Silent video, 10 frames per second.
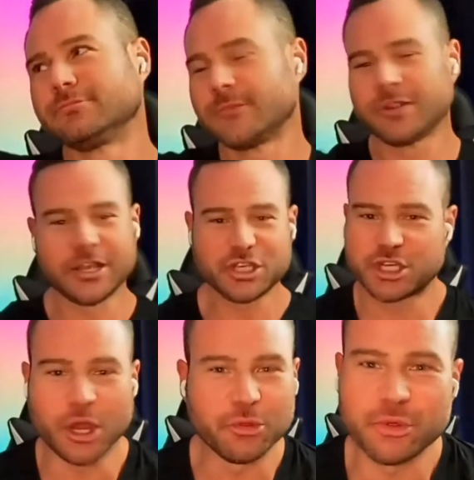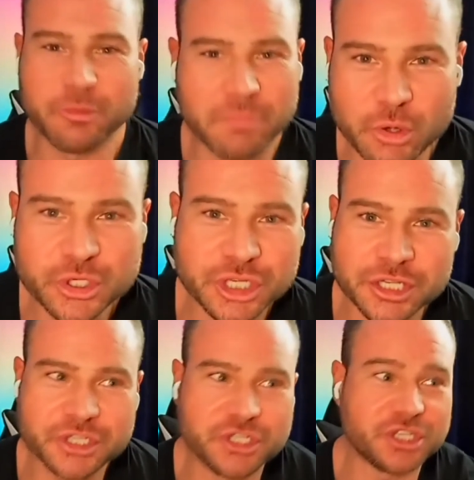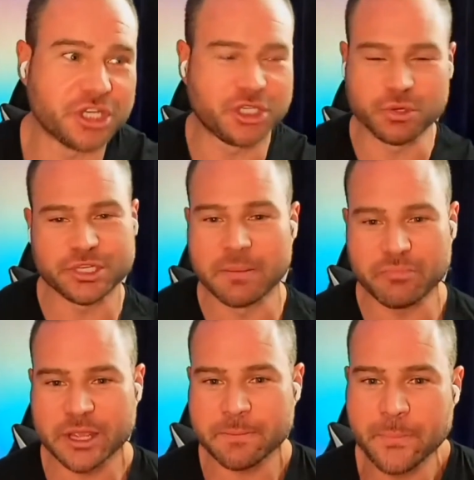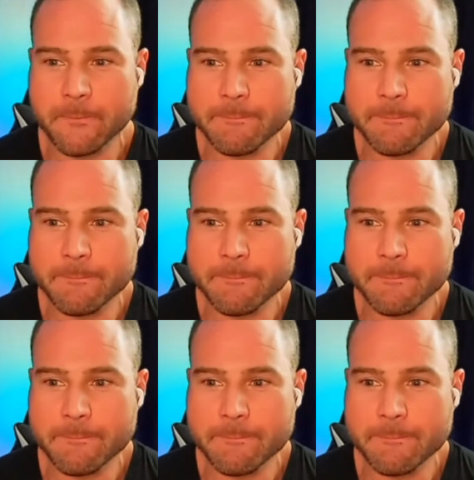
like just go through the motions just to do something.